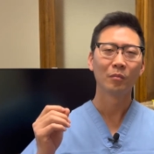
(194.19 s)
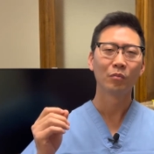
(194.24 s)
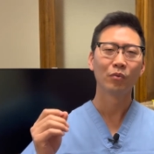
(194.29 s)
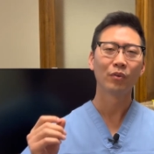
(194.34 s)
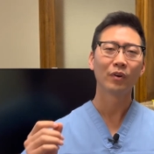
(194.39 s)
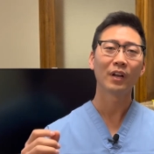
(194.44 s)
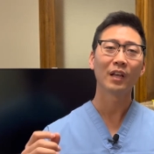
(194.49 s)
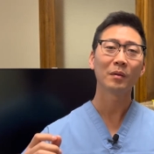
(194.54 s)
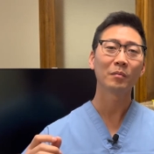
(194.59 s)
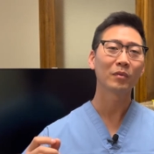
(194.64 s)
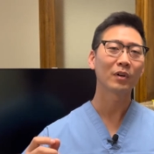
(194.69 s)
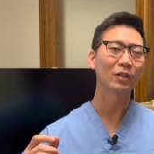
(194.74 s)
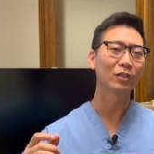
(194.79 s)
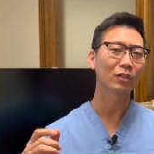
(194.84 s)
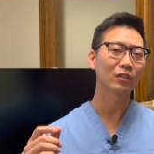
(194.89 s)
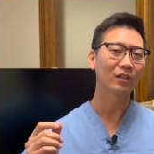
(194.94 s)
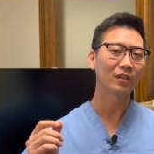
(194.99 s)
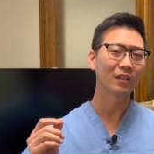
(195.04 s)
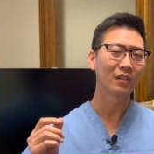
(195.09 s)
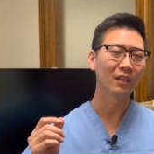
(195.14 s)
pretty
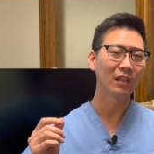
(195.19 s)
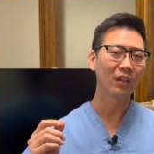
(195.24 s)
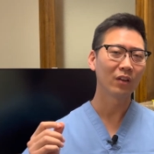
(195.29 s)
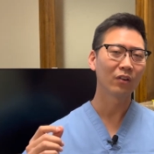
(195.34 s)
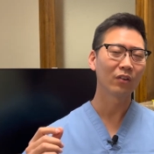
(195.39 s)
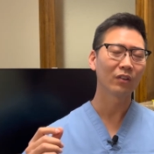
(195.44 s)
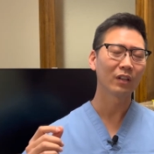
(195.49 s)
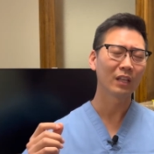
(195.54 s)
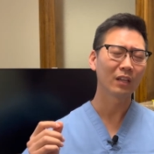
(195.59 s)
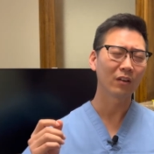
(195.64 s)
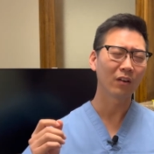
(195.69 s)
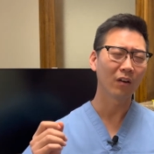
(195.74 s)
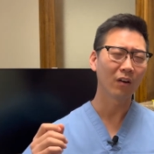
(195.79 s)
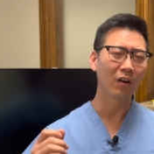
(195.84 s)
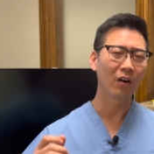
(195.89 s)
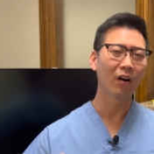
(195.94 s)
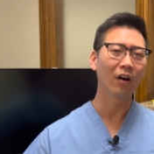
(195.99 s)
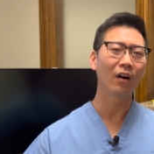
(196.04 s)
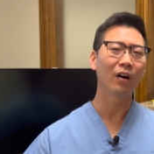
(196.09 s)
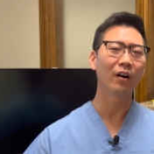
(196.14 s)
much nearly
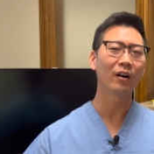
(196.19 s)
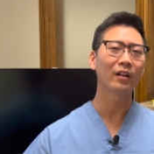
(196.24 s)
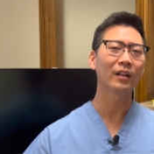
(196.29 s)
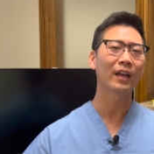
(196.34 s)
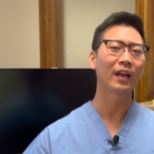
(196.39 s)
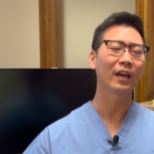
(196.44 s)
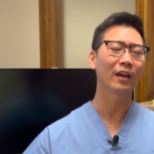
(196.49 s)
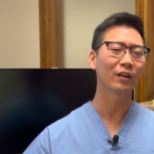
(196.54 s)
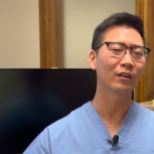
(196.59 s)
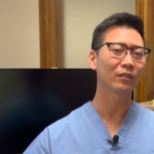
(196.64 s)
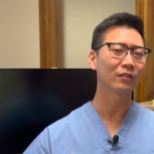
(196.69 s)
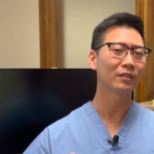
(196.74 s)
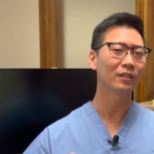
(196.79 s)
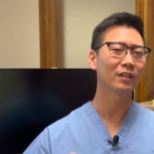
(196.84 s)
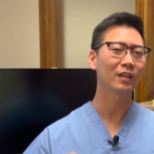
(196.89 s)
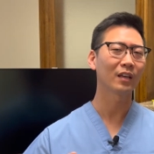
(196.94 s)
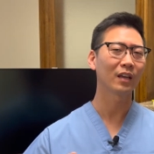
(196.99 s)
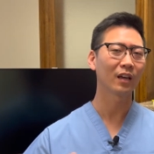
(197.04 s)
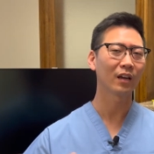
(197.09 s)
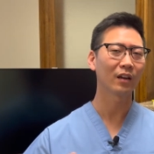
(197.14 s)
all
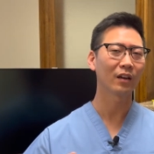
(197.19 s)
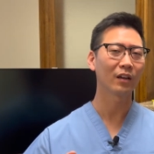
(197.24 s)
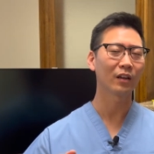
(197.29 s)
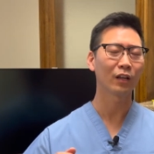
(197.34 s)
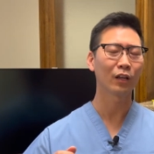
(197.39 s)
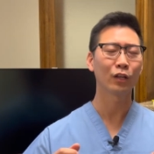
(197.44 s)
healthcare